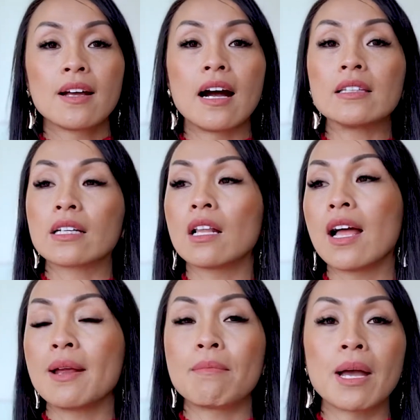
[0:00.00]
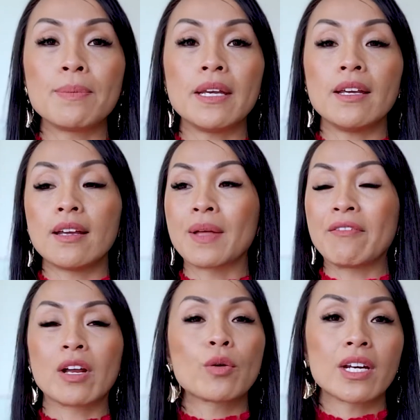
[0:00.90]
the client might be
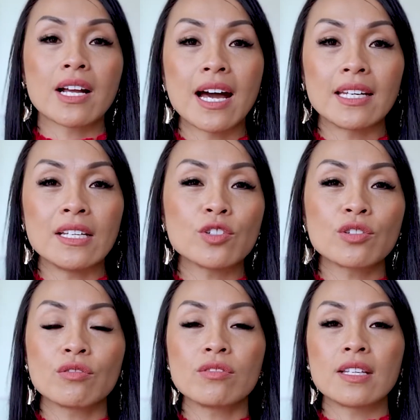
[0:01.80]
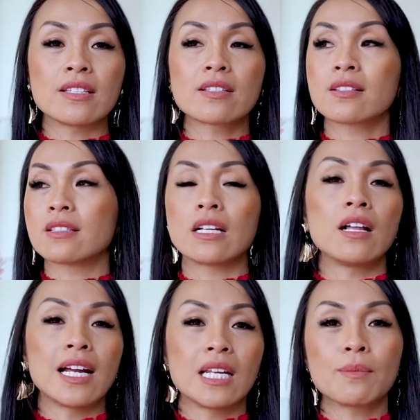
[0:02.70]
having credit card issues, it's
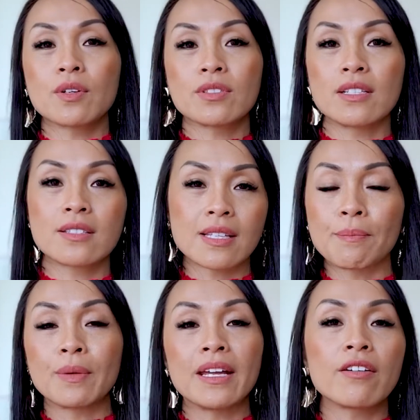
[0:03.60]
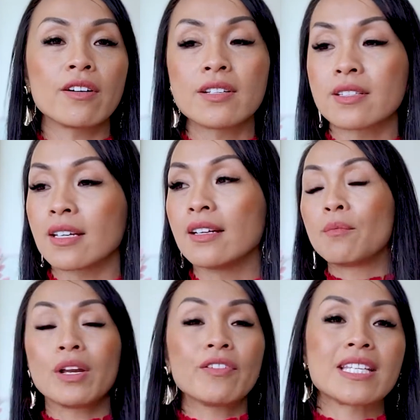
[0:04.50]
declining because there's some errors and
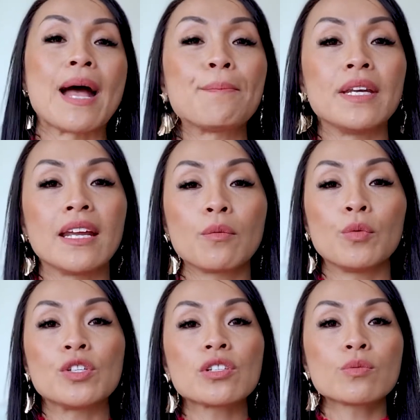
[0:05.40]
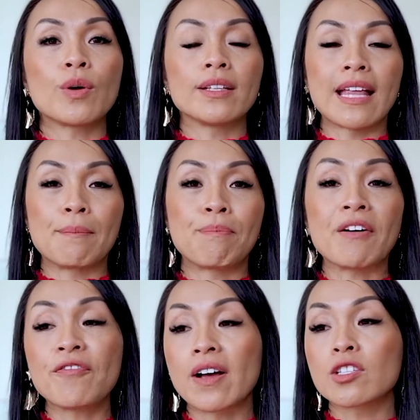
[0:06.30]
whatever's happening. We just want that
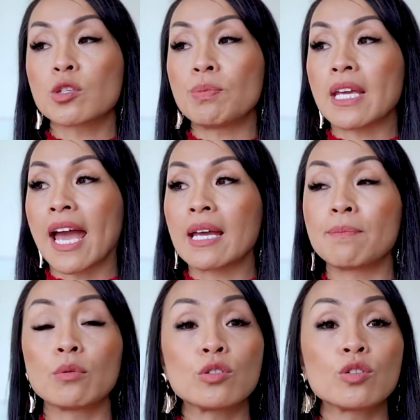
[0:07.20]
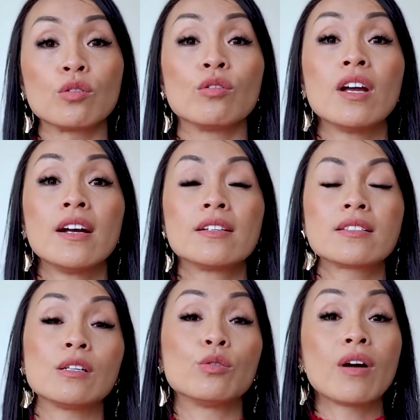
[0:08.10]
buffer to be able to
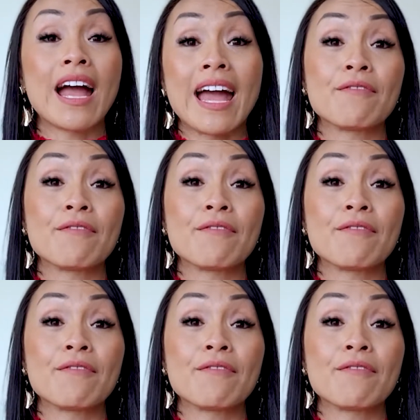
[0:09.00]
still have